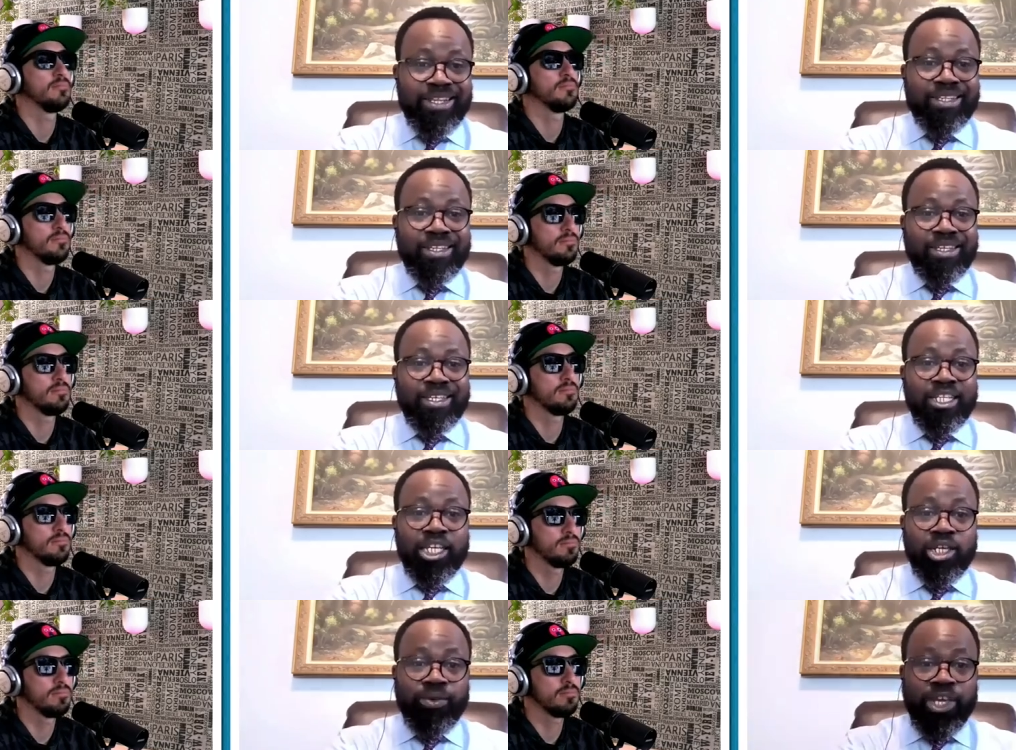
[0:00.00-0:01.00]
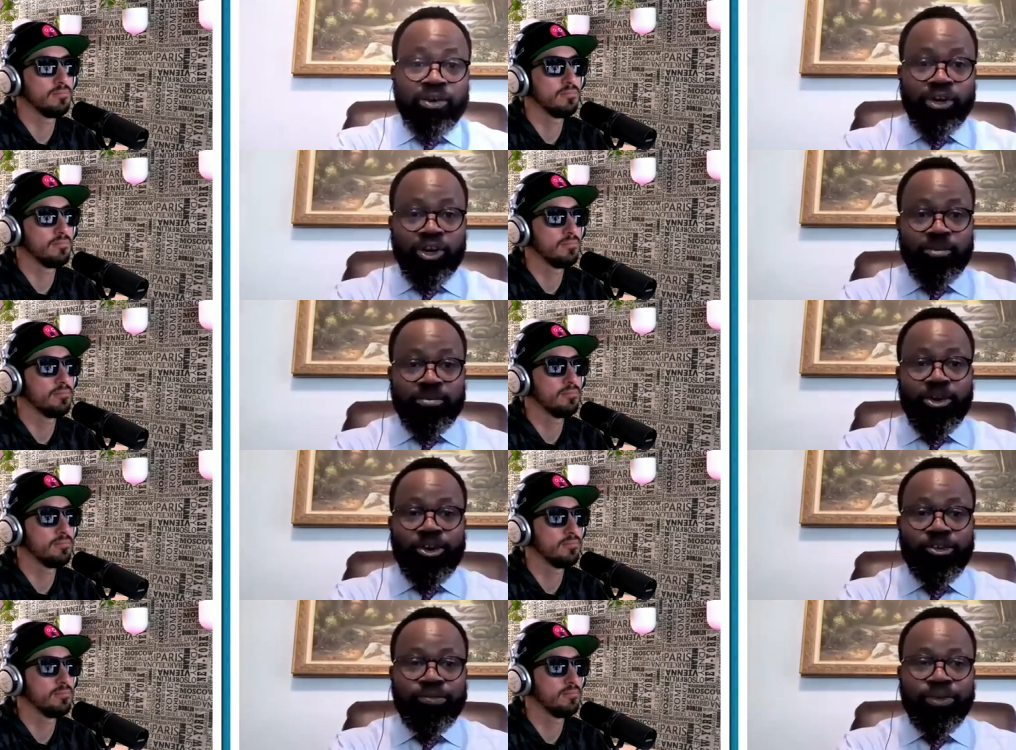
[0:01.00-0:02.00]
Speaker 1: in the curriculum
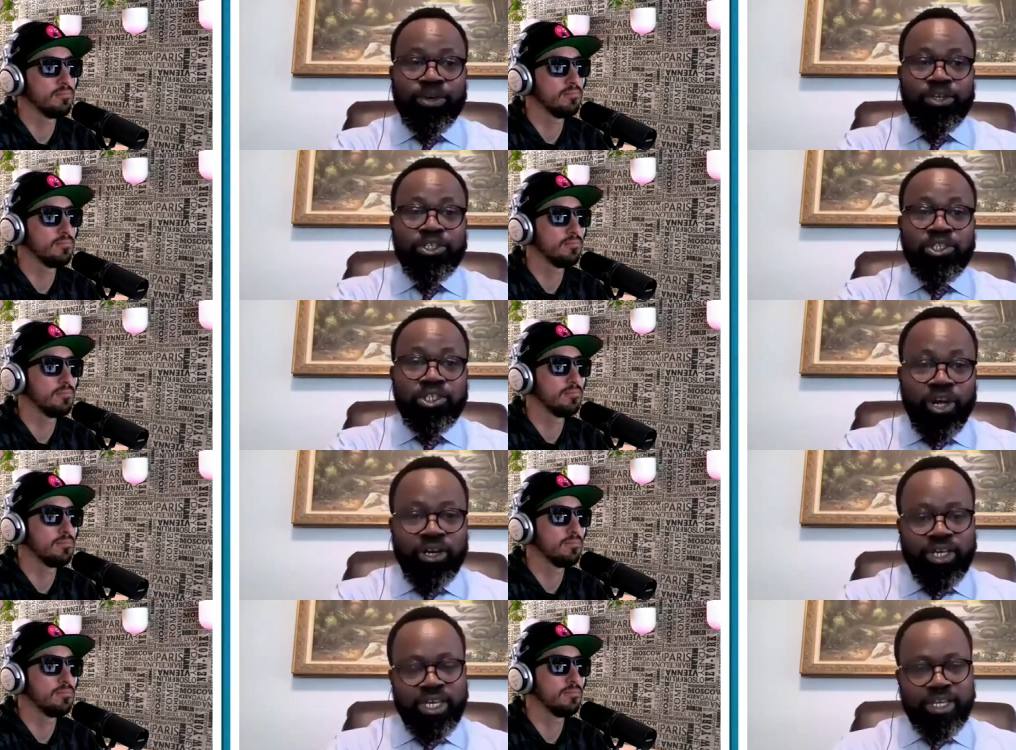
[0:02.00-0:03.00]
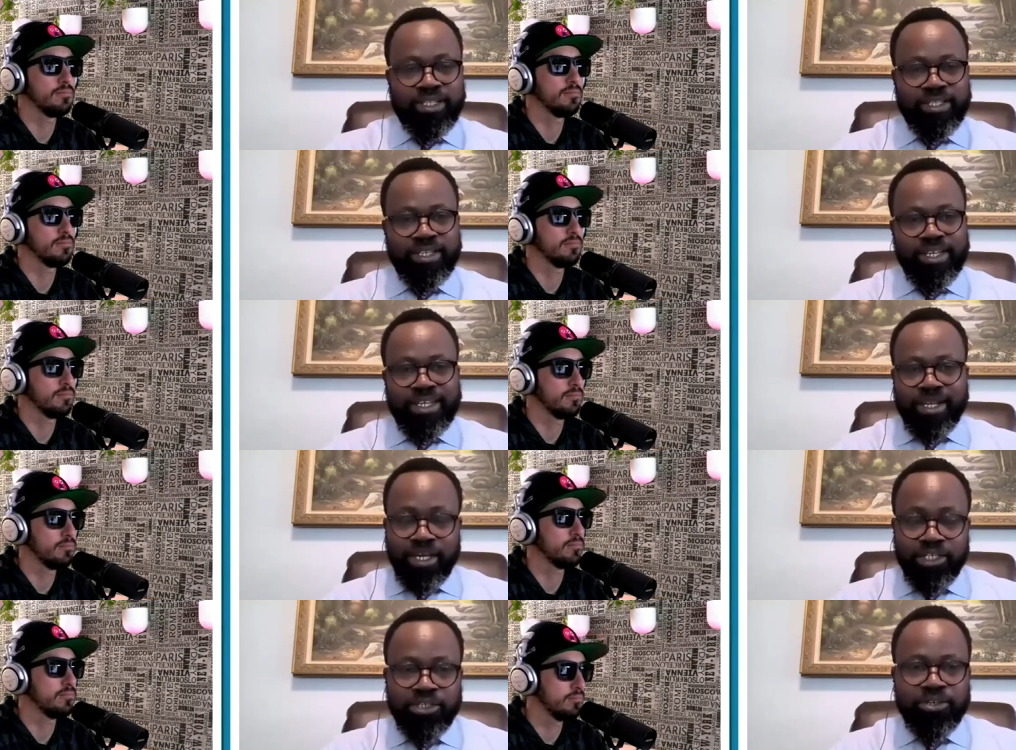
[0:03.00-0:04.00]
of young kids.
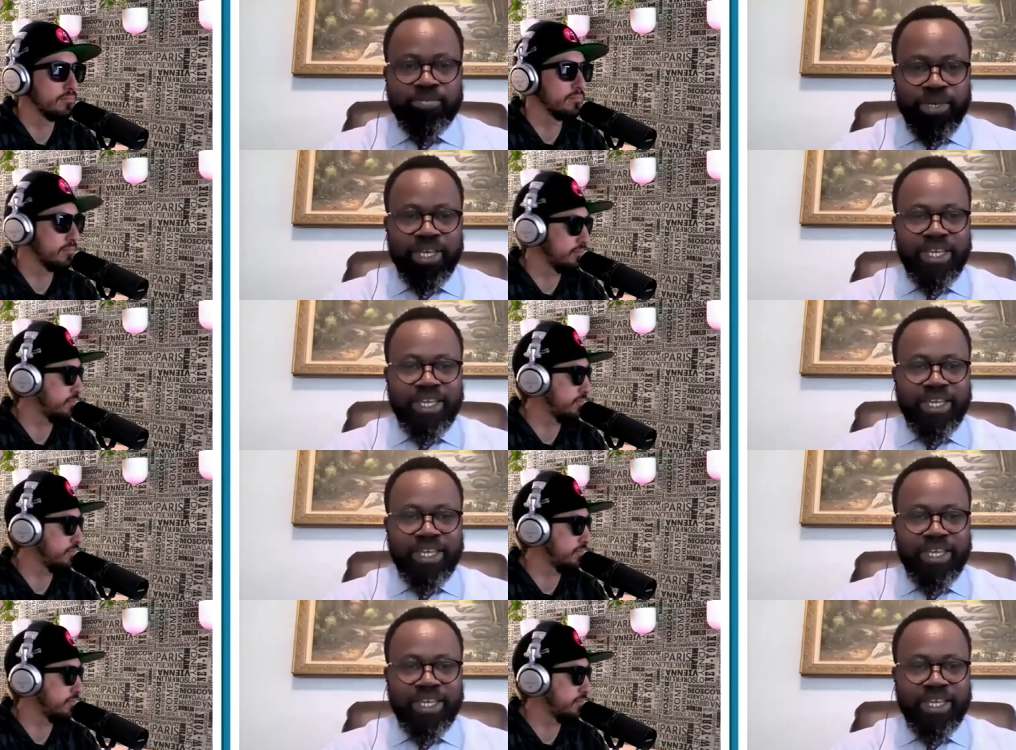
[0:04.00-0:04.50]
That shouldn't